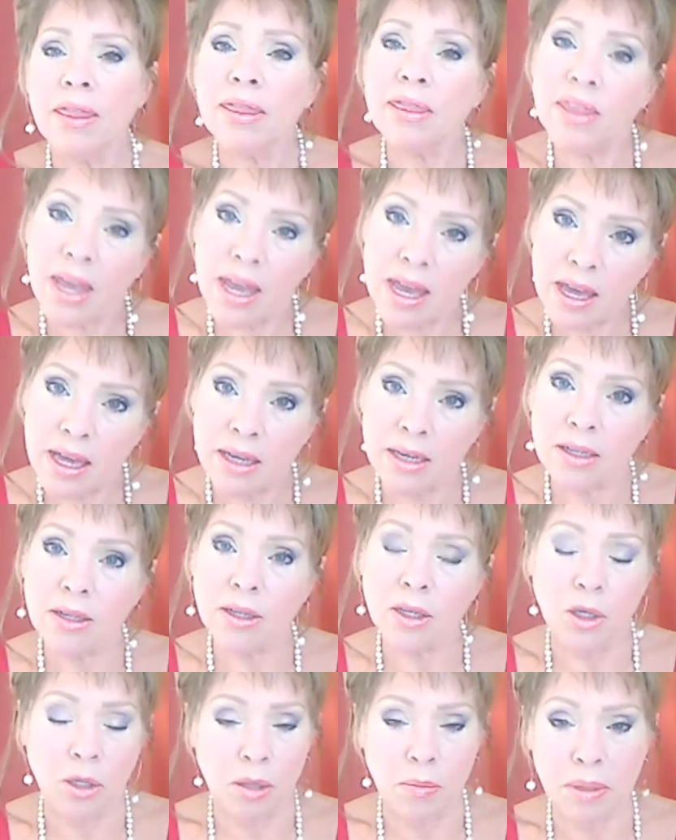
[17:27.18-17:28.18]
Then
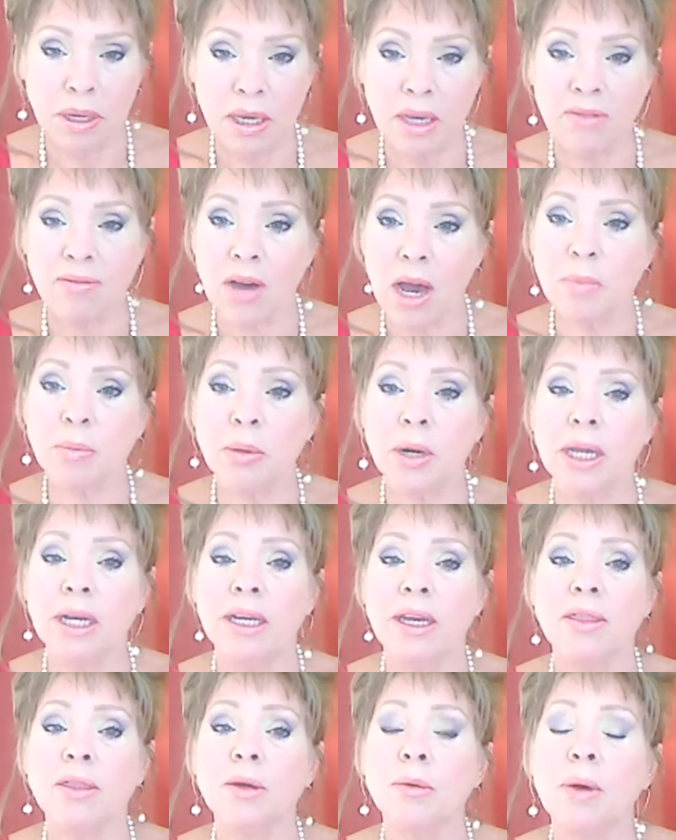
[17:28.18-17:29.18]
you'll be vibrating
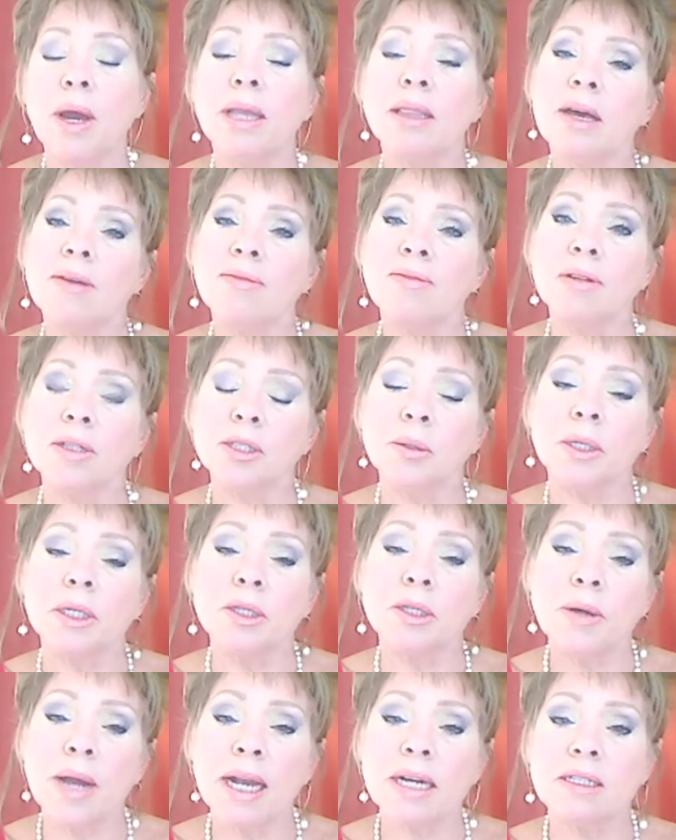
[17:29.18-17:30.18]
at the right level to
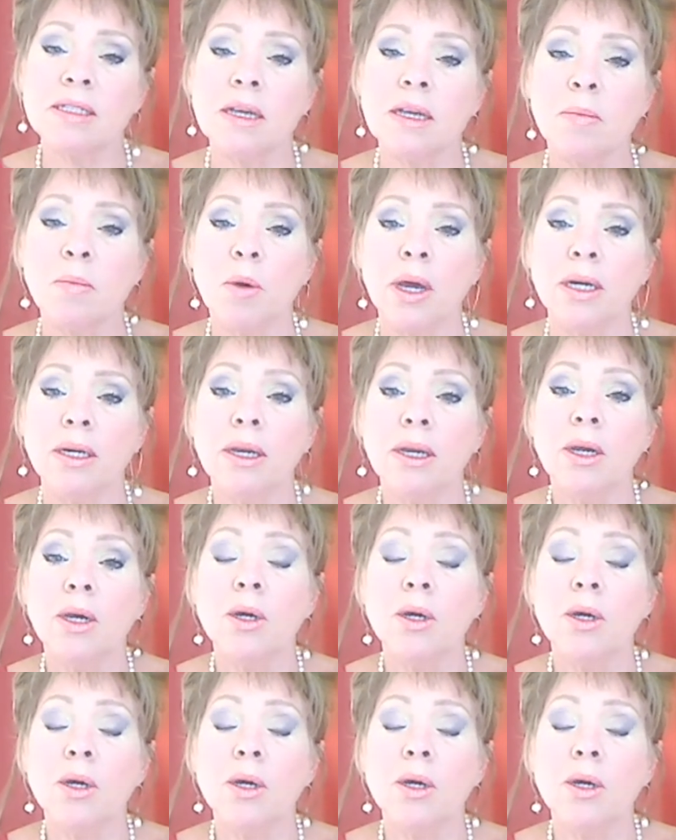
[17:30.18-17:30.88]
attract someone